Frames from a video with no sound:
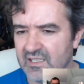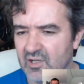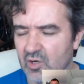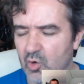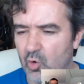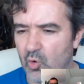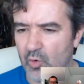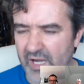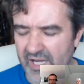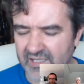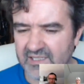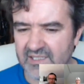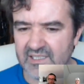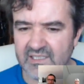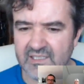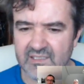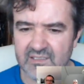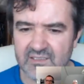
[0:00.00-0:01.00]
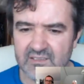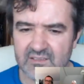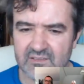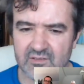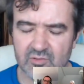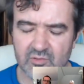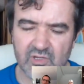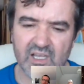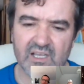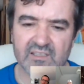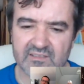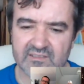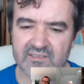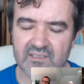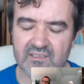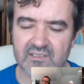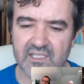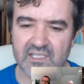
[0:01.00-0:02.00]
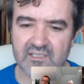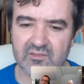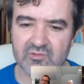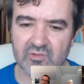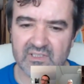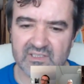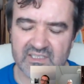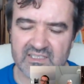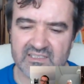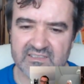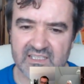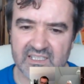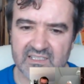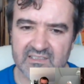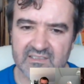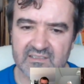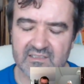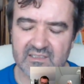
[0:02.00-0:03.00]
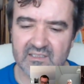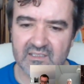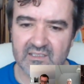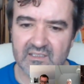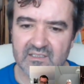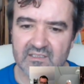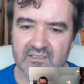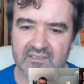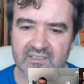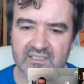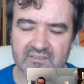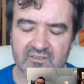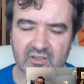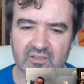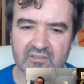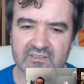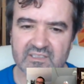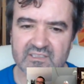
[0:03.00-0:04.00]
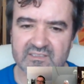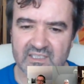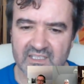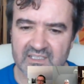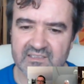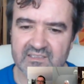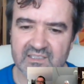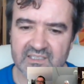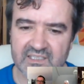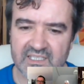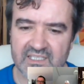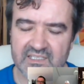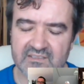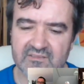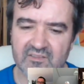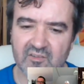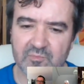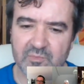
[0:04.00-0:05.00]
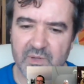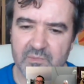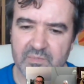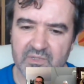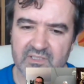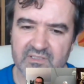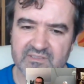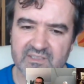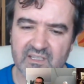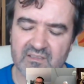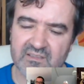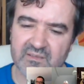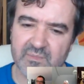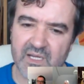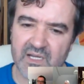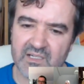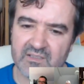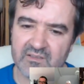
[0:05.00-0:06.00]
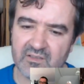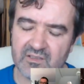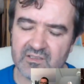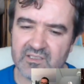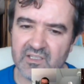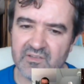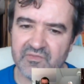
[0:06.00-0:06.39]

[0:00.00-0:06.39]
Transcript: ready to answer and to understand the contents and the needs of people in South America? Or they